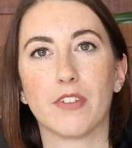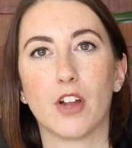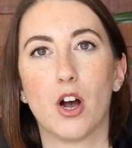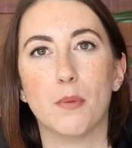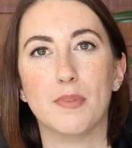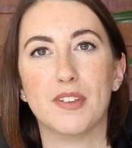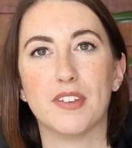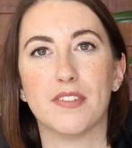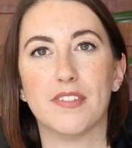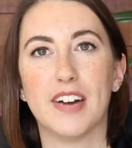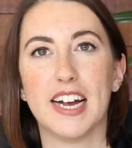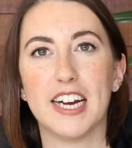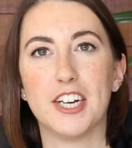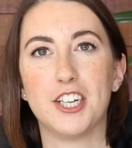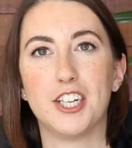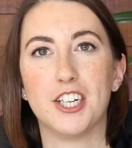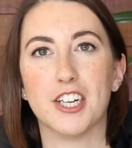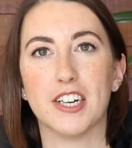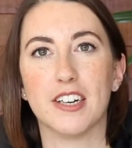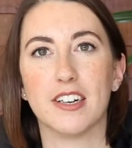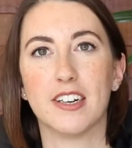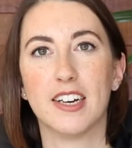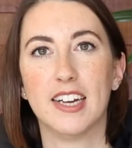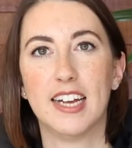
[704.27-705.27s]

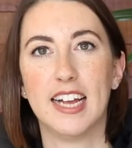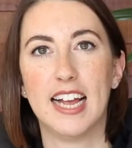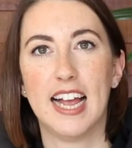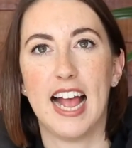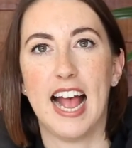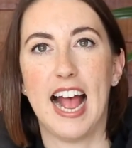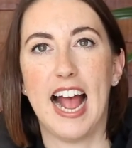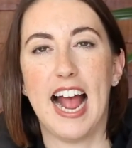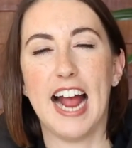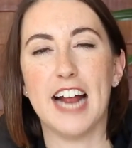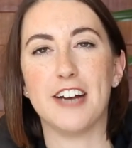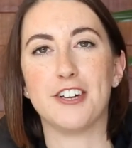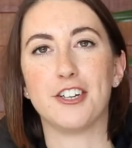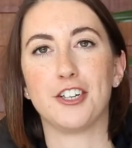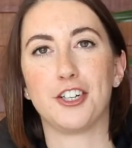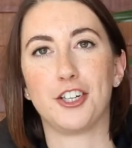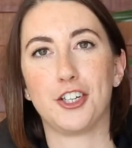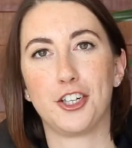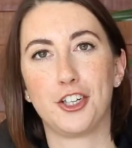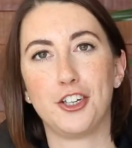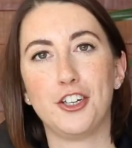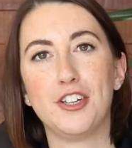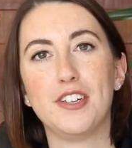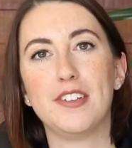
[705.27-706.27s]
observation and
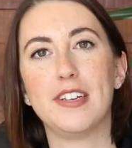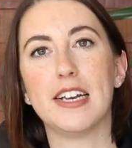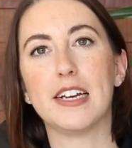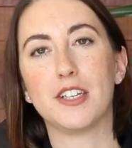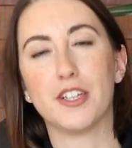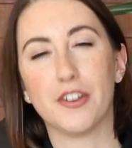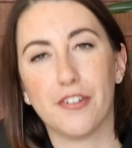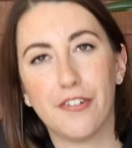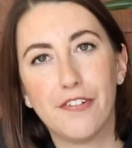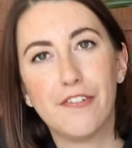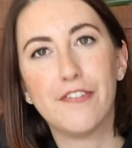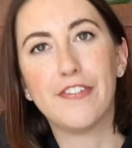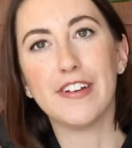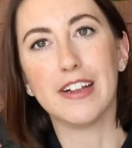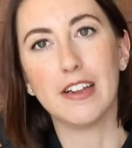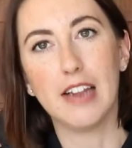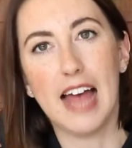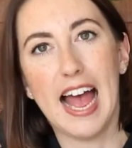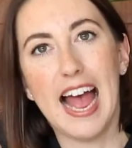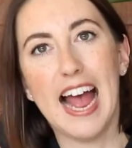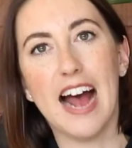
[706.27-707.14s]
choosing to fill